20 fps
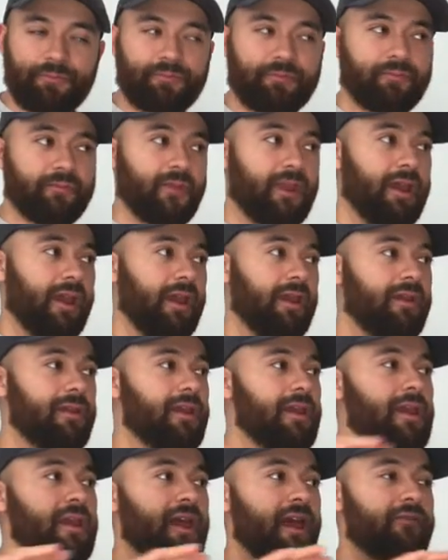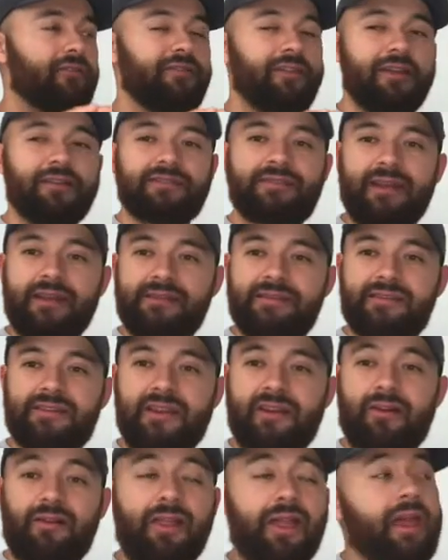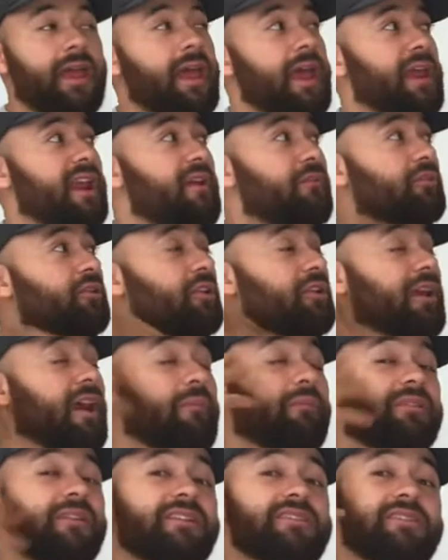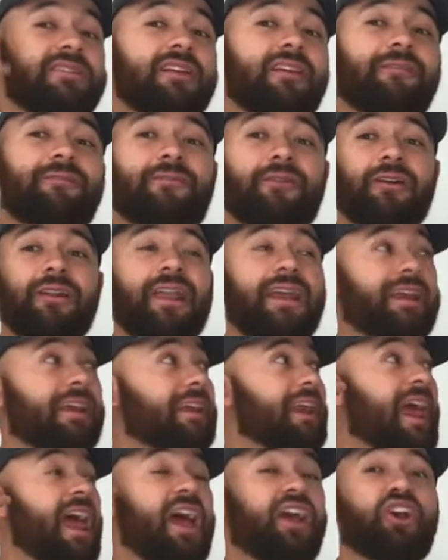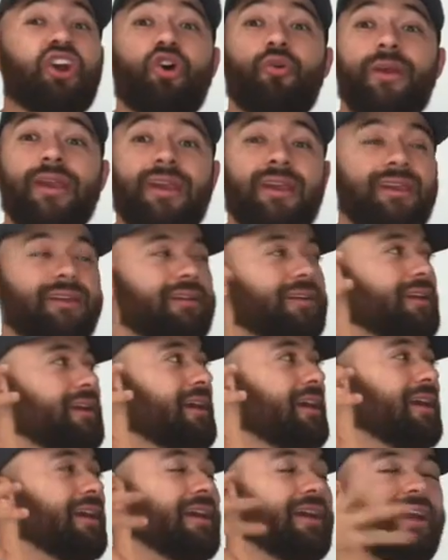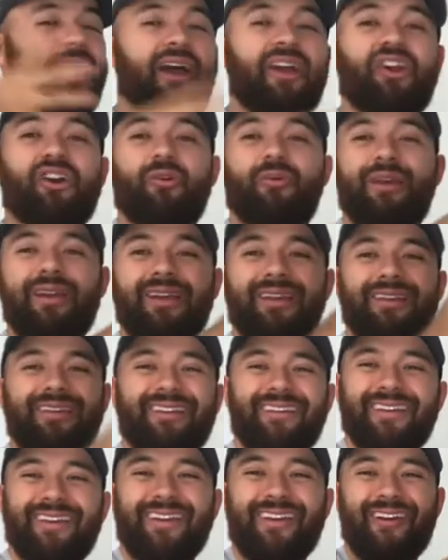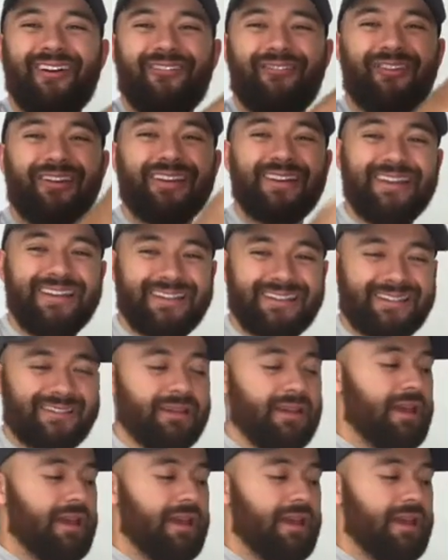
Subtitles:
Okay? Everything stays still, and I'm listening for like an echoey, you know, release.